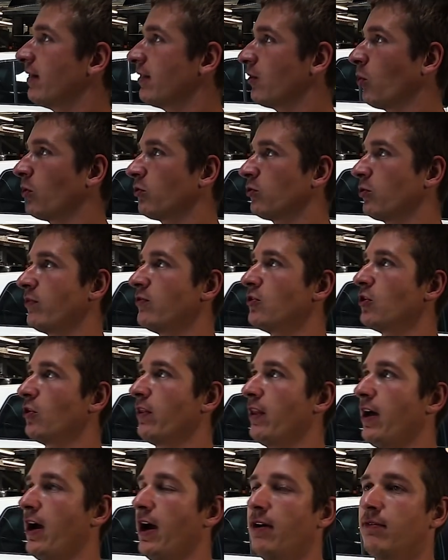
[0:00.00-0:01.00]
Then once we've
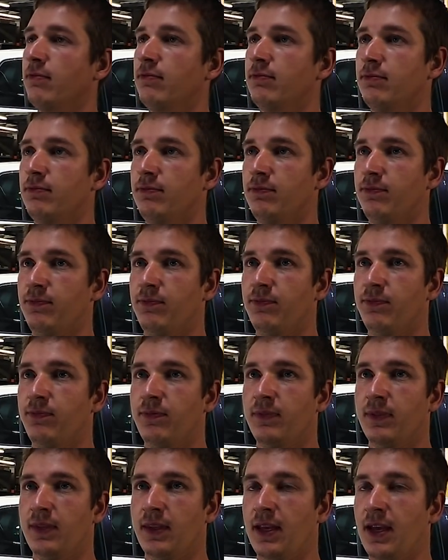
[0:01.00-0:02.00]
done that,
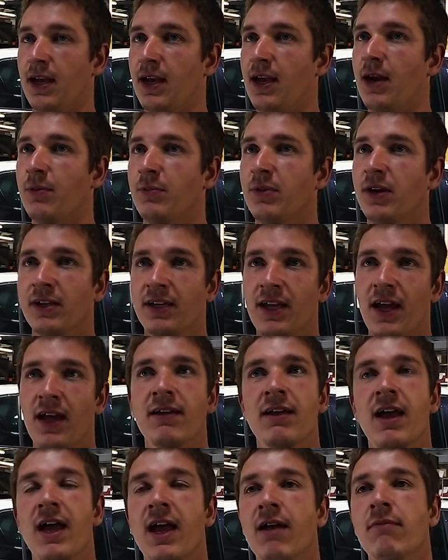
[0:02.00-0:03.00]
I'm going
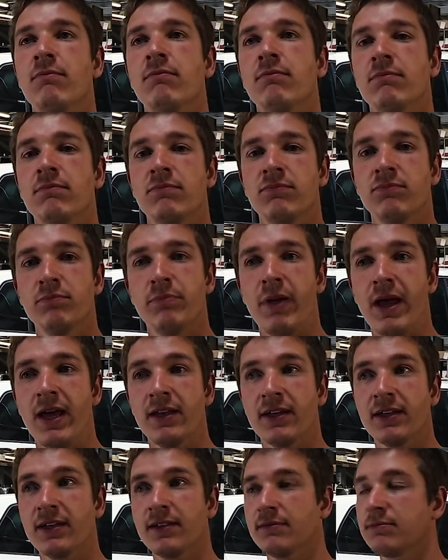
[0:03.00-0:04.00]
to get
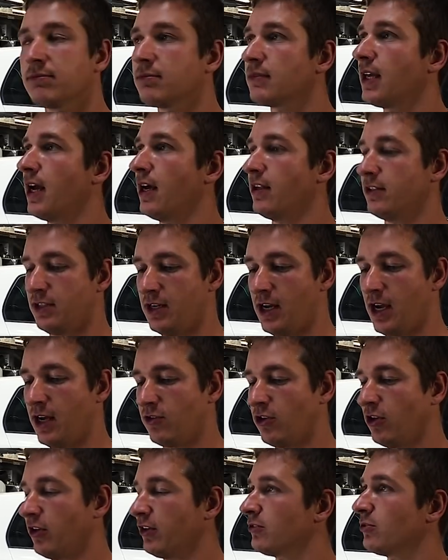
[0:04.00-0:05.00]
Ben at Carlton
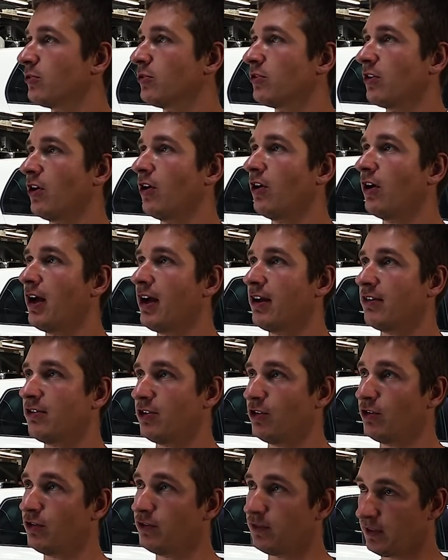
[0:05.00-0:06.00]
Hydraulics, who does all our
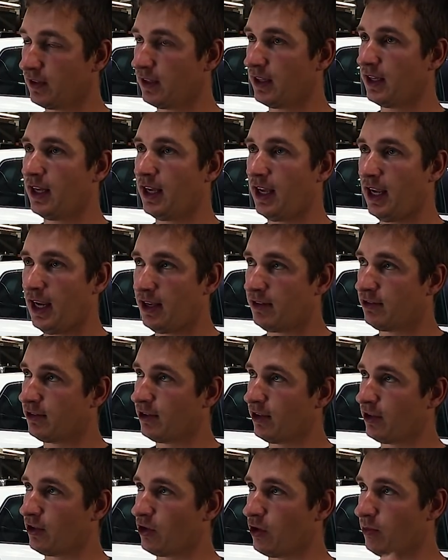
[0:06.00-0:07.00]
stuff. He's
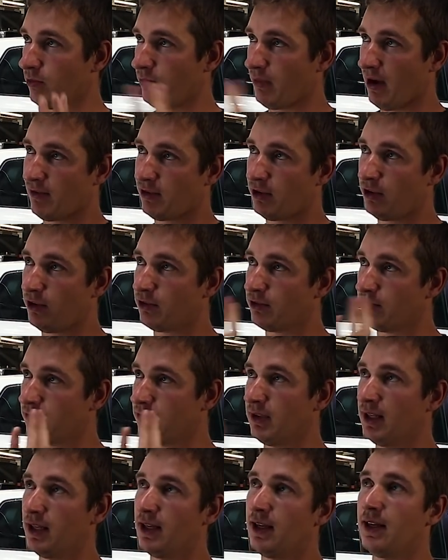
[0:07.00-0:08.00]
going to come, have a look,
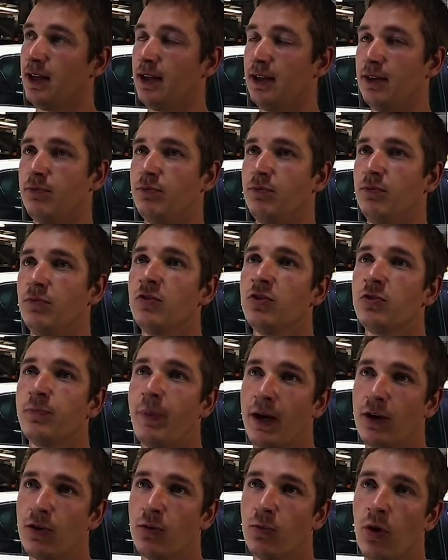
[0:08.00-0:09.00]

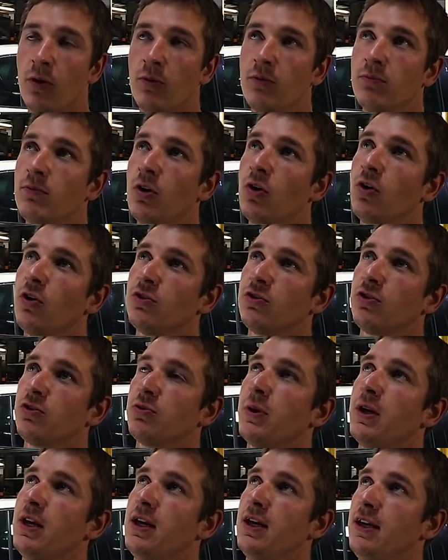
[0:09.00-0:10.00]
spec up what
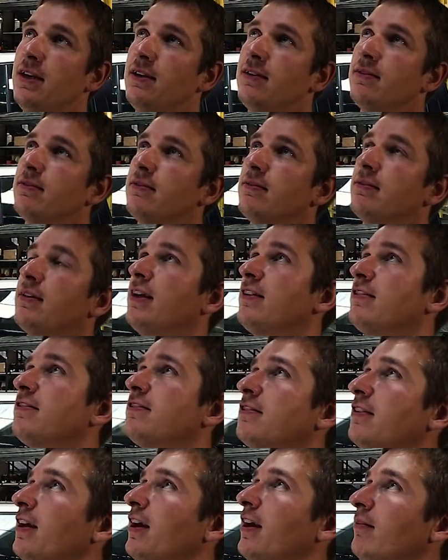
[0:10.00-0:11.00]
hoses we need.
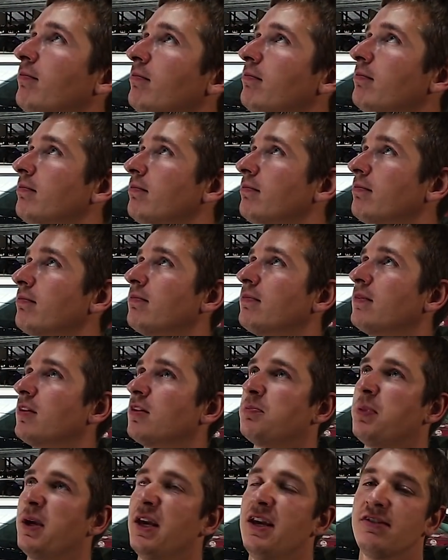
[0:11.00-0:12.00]
It's a
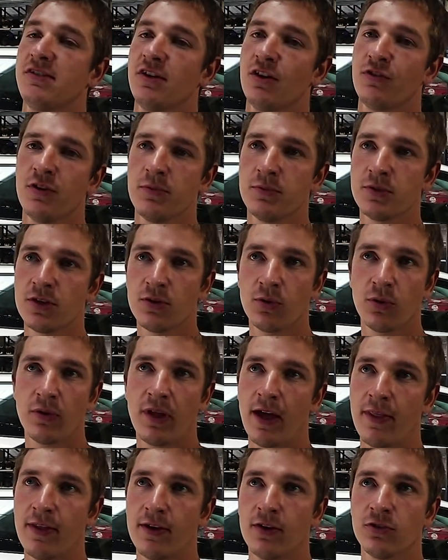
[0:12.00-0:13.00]
bit easier for him to do
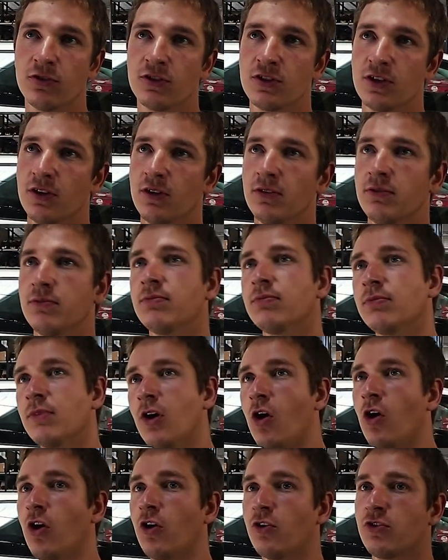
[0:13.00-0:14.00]
that than us to
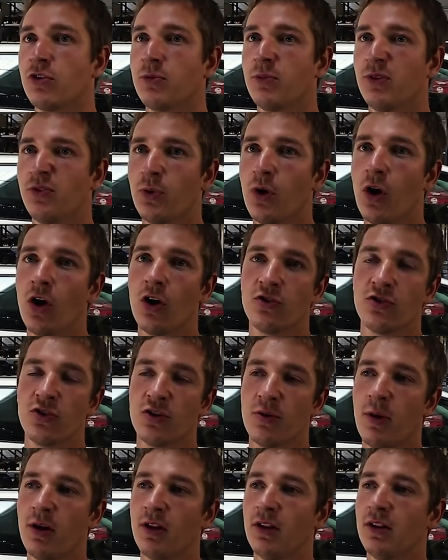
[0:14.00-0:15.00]
order them. If we're
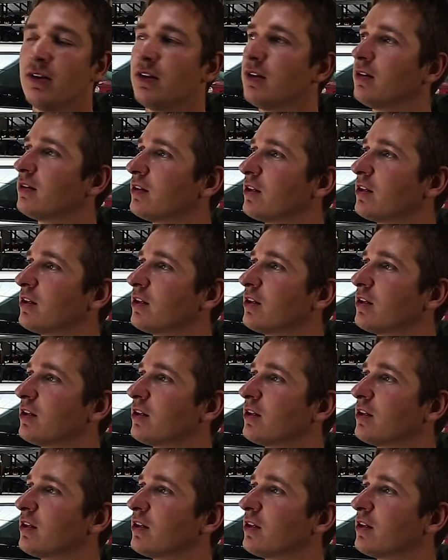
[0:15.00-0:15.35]
ordering them all,